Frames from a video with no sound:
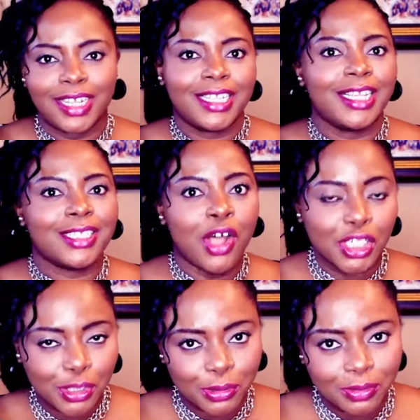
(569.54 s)
that's
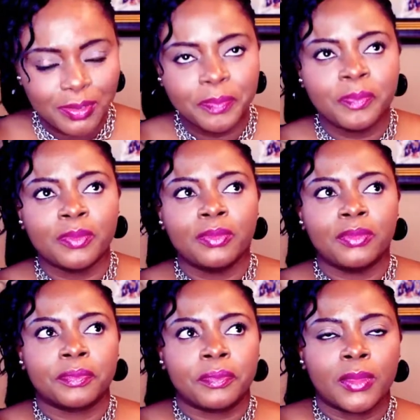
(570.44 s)
hustle.
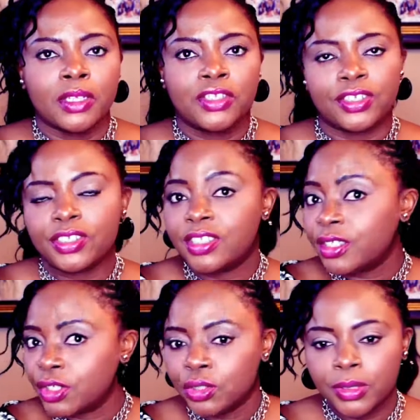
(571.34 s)
Just
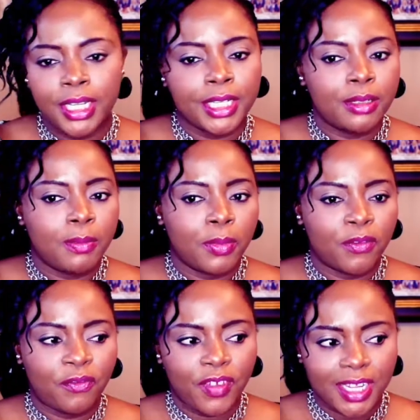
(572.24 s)
stick to it,
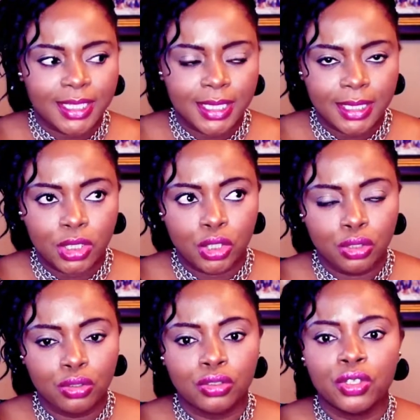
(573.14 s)
perfect it
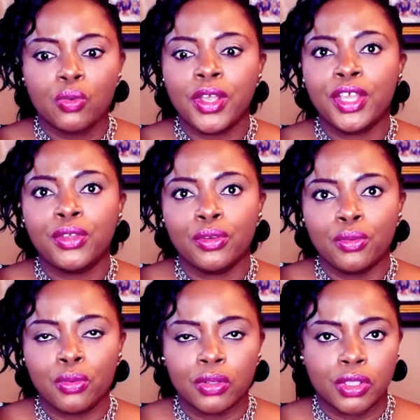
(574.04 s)
to the way you
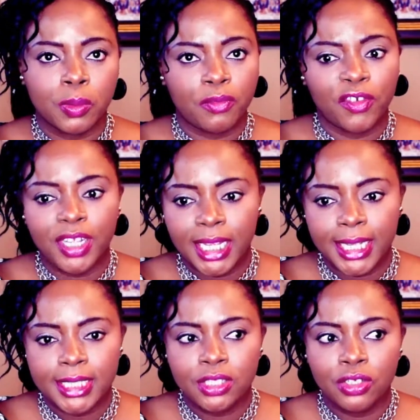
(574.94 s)
want to perfect
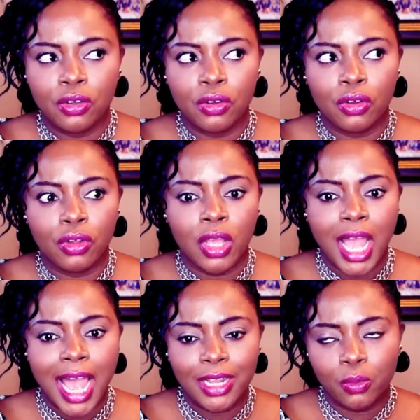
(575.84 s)
it. Your
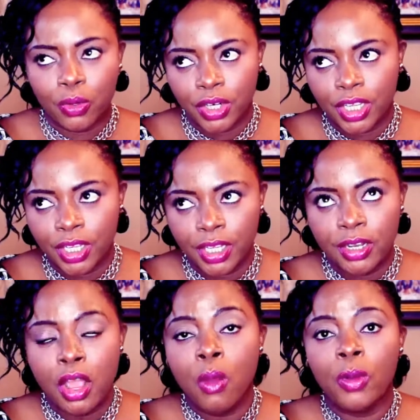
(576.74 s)
hard
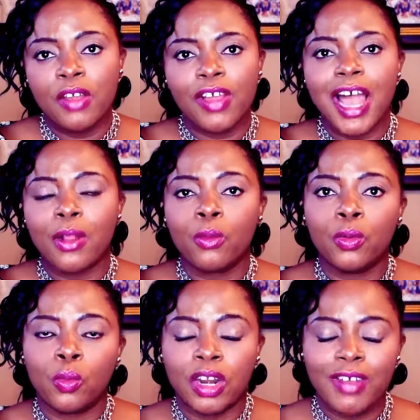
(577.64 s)
working, whatever
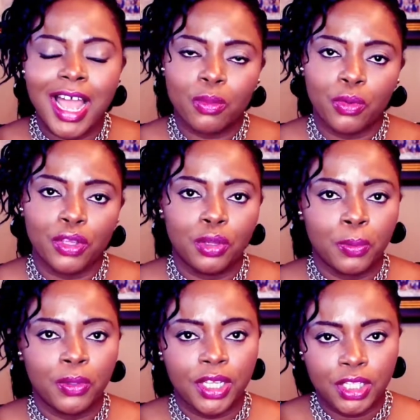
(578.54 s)
hard work you
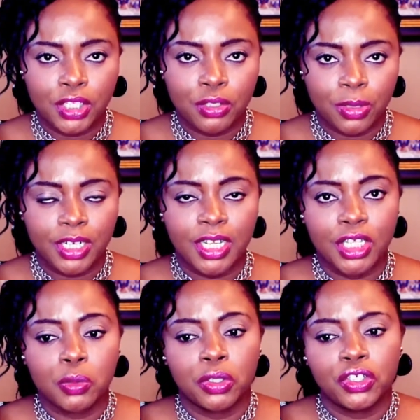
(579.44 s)
put into it
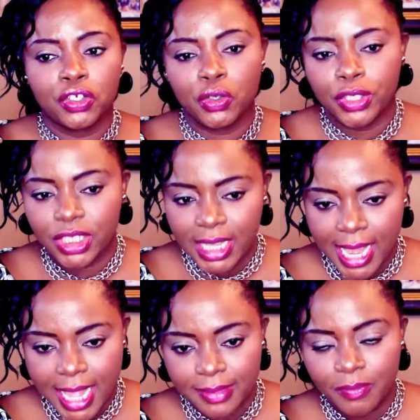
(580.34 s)
is what you're going to
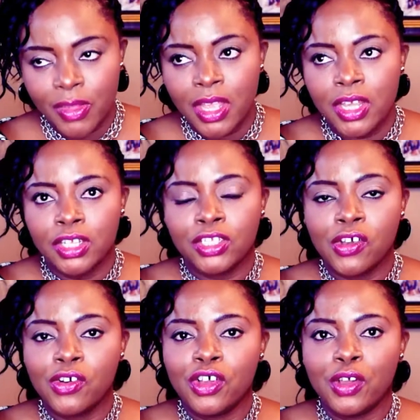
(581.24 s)
get.
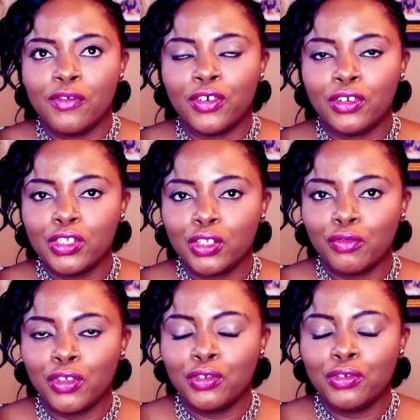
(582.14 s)
So for those of
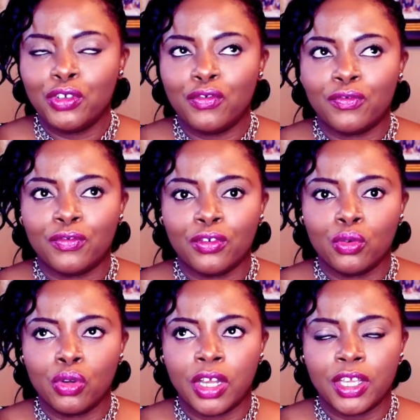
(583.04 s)
you
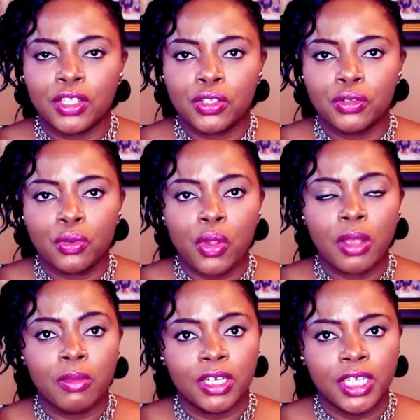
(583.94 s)
who are into
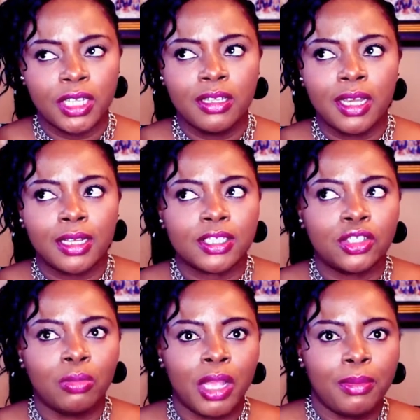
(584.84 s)
quick money, yes,
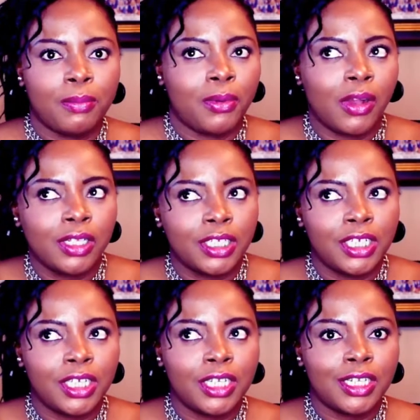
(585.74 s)
you might be
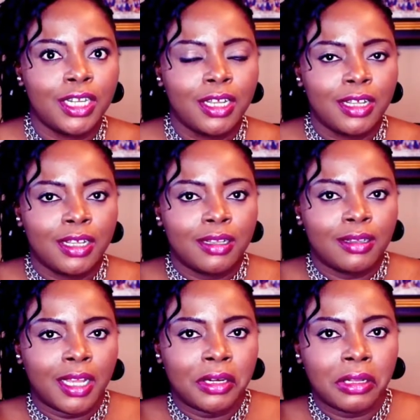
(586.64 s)
balling
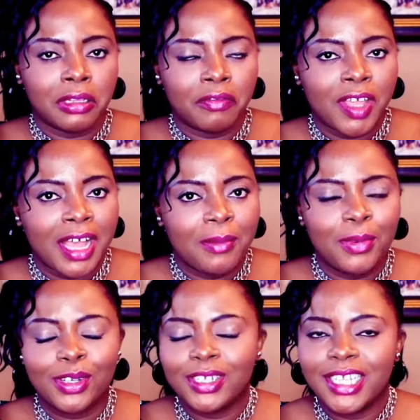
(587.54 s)
and all of that,
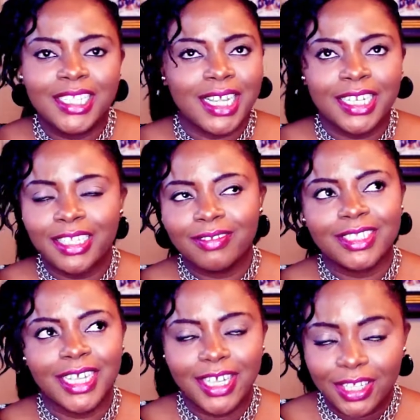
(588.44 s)
but at the end of the
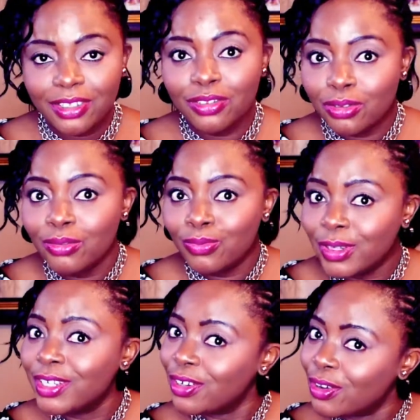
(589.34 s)
day,
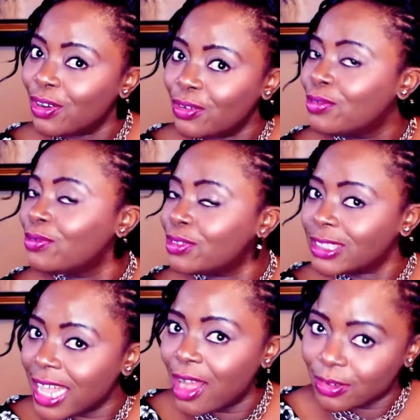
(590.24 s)
we know
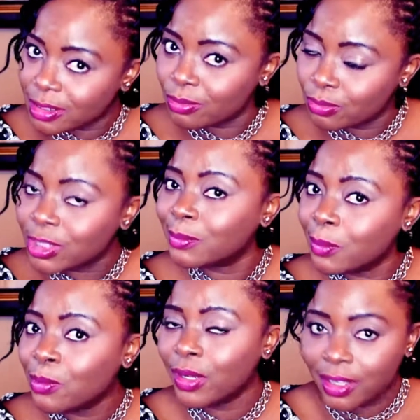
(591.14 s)
how some
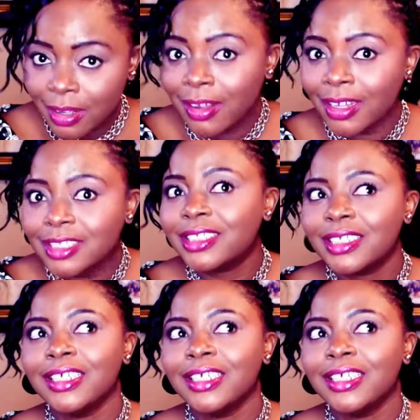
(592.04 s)
people were cut.